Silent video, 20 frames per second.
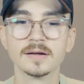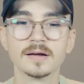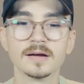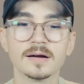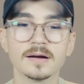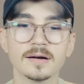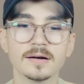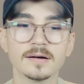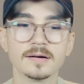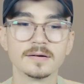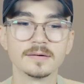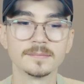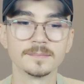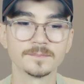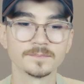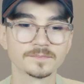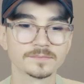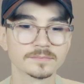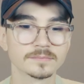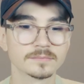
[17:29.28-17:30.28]

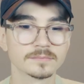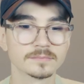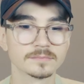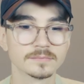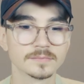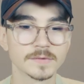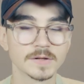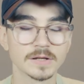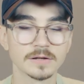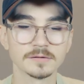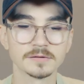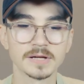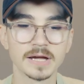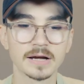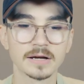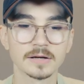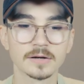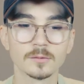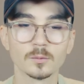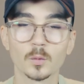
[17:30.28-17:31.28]
You
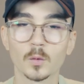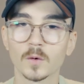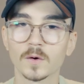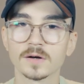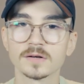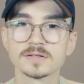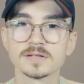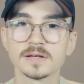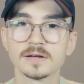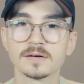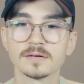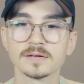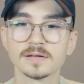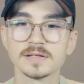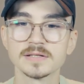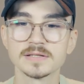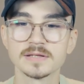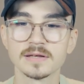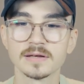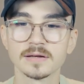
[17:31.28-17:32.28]
got good warranty on
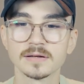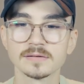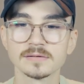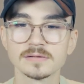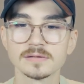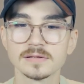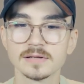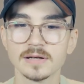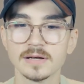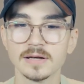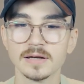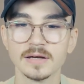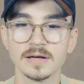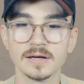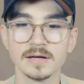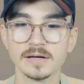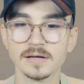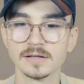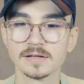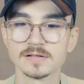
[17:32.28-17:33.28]
these things.
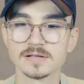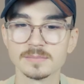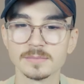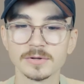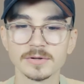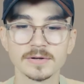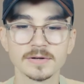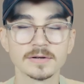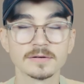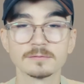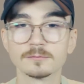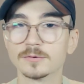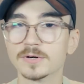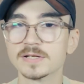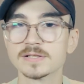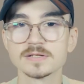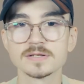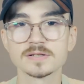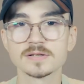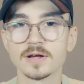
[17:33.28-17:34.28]
There's a million
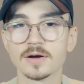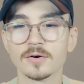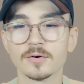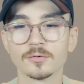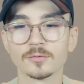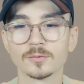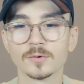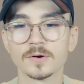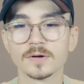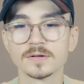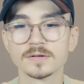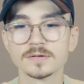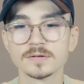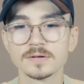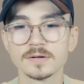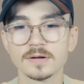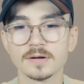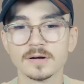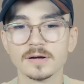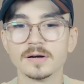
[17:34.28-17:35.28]
reasons to own one.
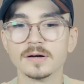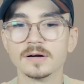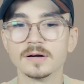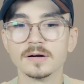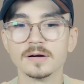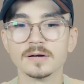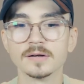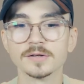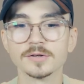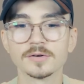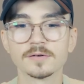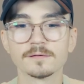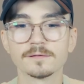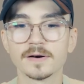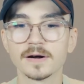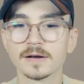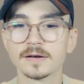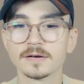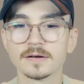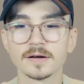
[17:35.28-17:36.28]
You can
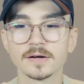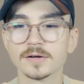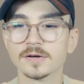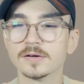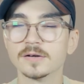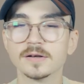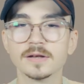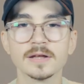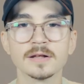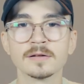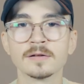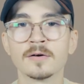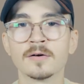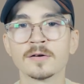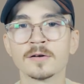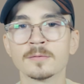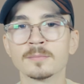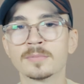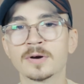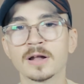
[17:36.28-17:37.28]
find a good deal
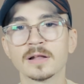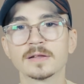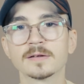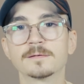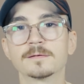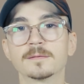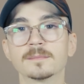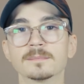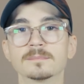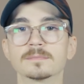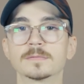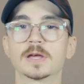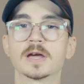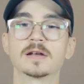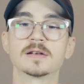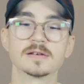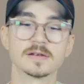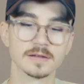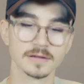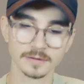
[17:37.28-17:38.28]
on them, probably from
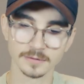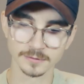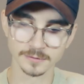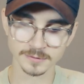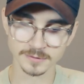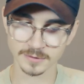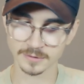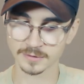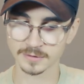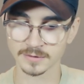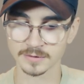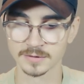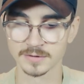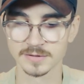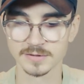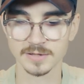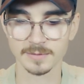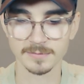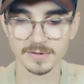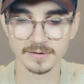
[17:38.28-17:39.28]
gun deals or
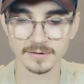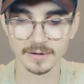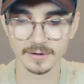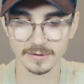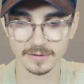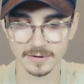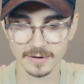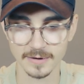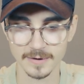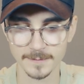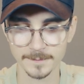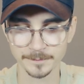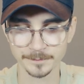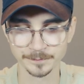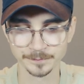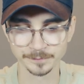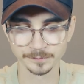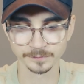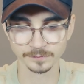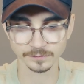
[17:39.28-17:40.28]
something like that.
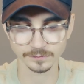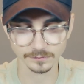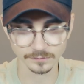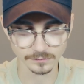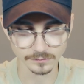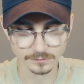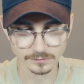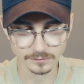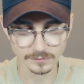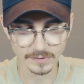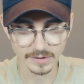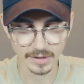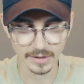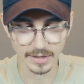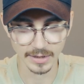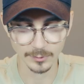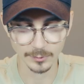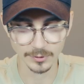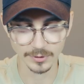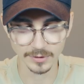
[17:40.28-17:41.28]

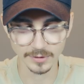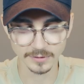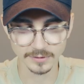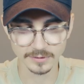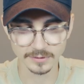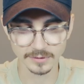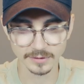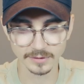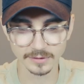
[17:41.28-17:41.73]
I would